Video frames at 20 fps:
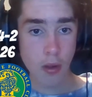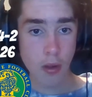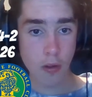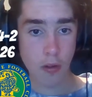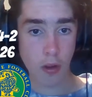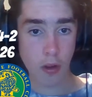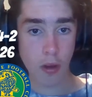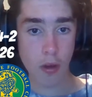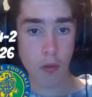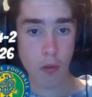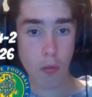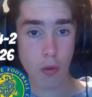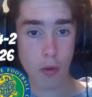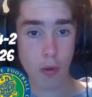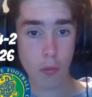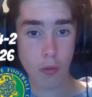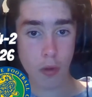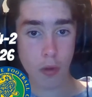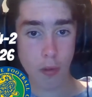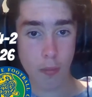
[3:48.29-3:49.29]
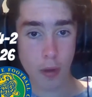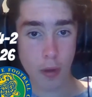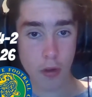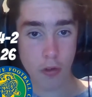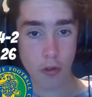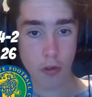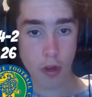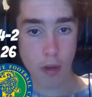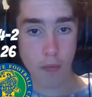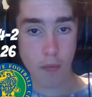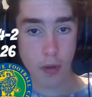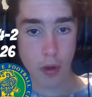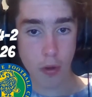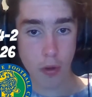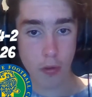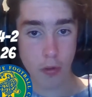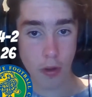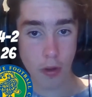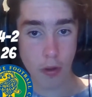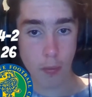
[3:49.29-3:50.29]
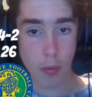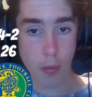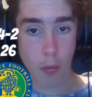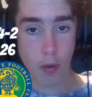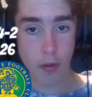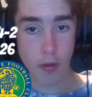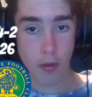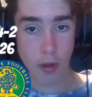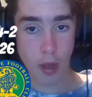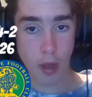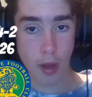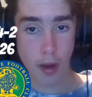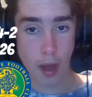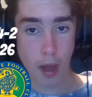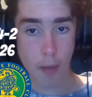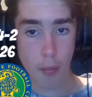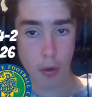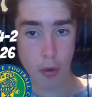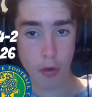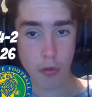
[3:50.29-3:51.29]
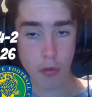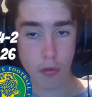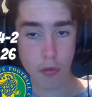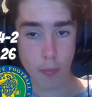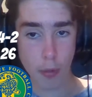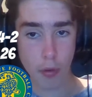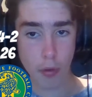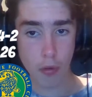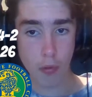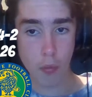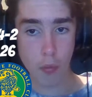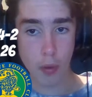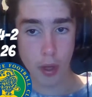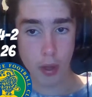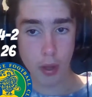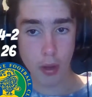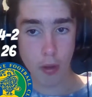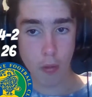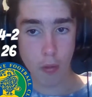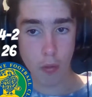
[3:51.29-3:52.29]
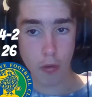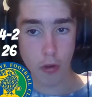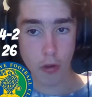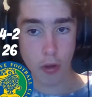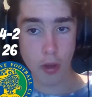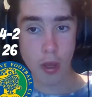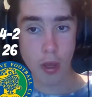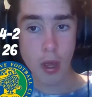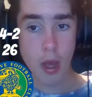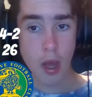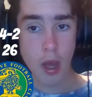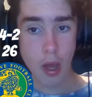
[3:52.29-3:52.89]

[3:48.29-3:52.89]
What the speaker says: The second quarter was a much tougher contest, but once again our boys responded, winning the quarter